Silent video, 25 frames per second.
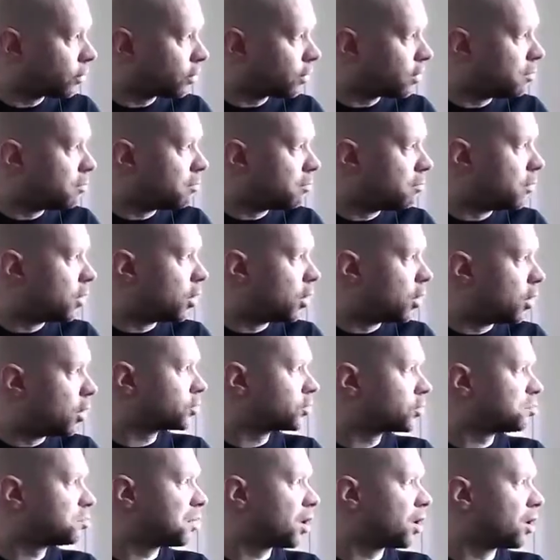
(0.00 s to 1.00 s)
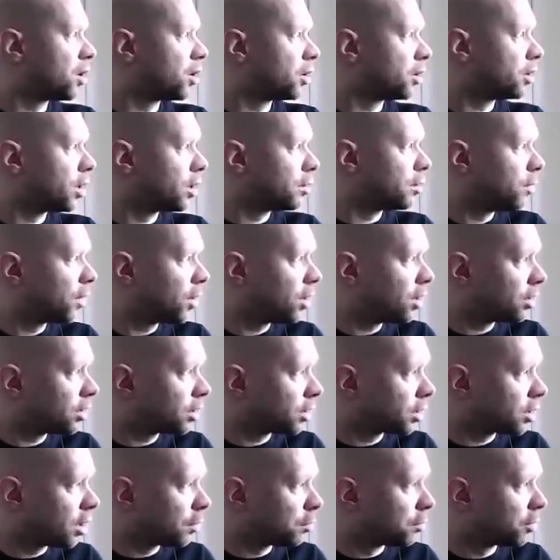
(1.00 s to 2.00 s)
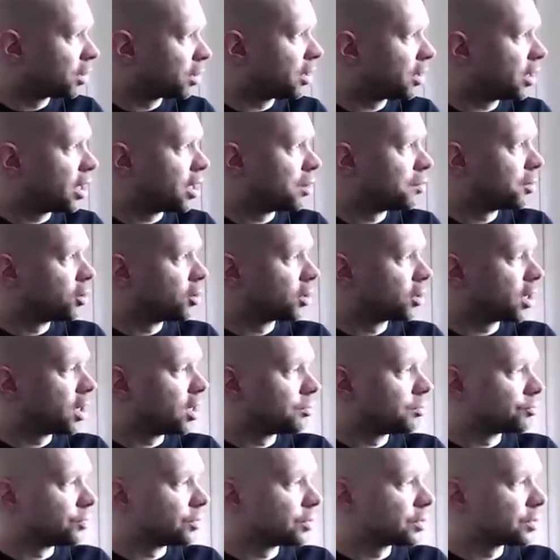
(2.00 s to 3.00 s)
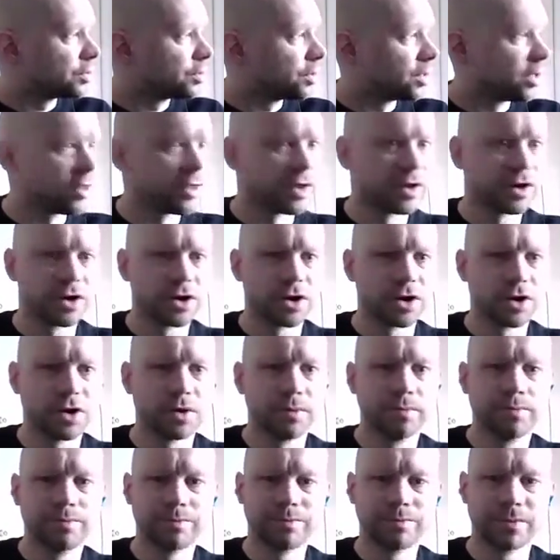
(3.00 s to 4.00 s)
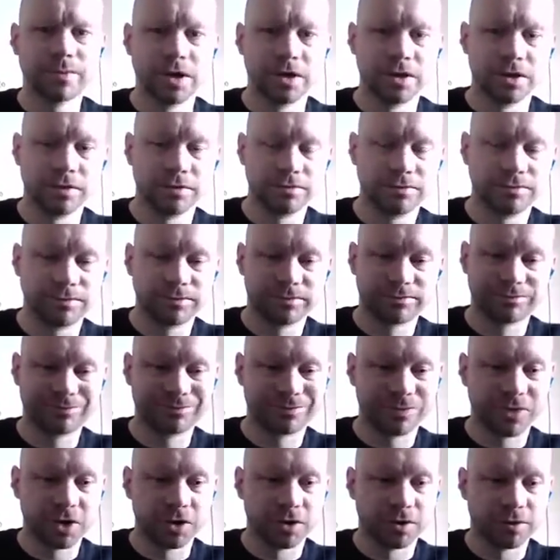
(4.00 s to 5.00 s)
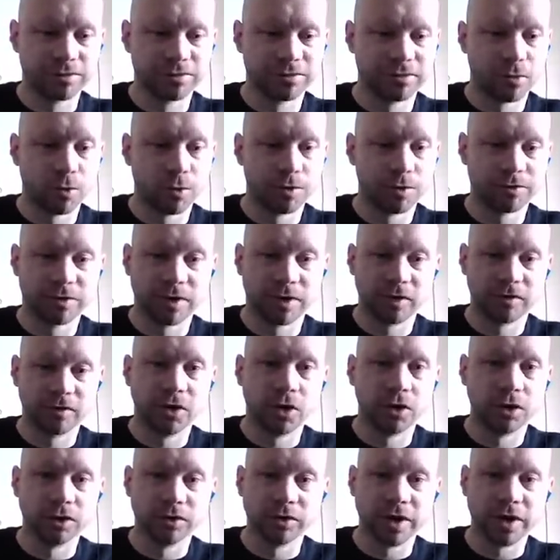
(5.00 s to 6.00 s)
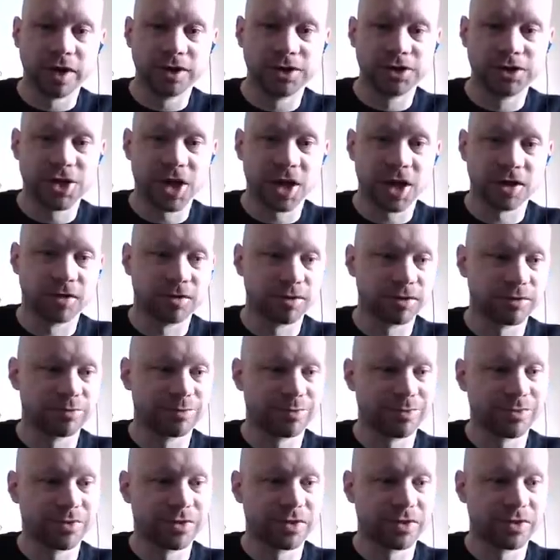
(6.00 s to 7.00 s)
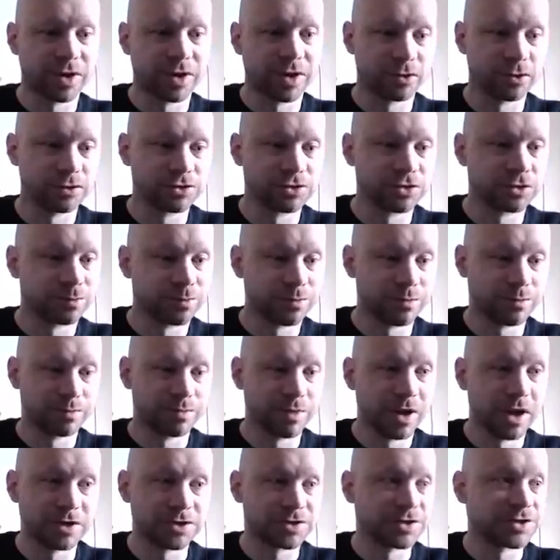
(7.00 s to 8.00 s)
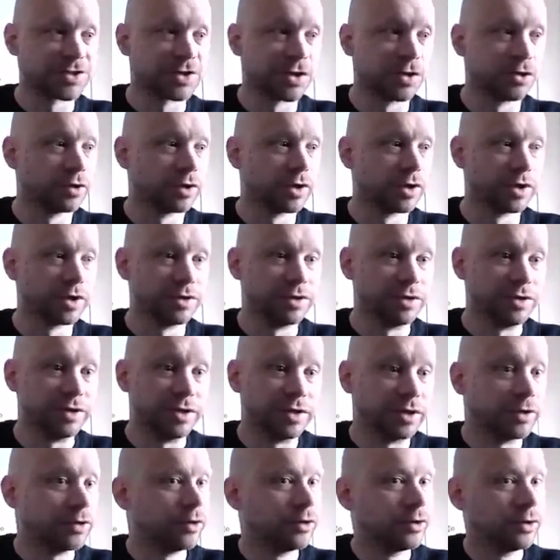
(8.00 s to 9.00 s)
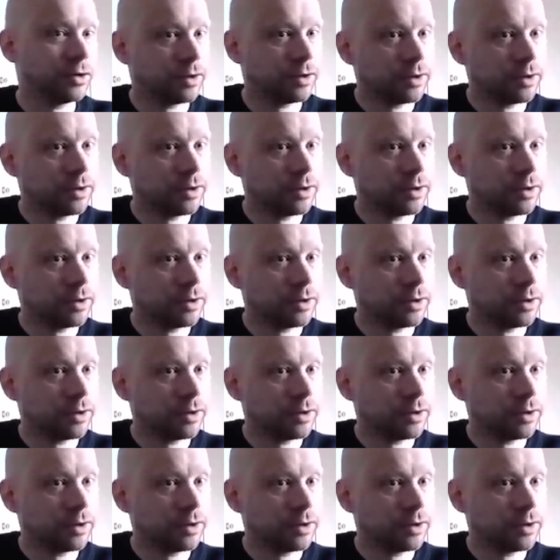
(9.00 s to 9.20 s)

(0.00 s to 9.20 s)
the most part, I bought a couple of Game Gear games recently that are in the $4 or $5 range. I don't think those are necessarily a deal.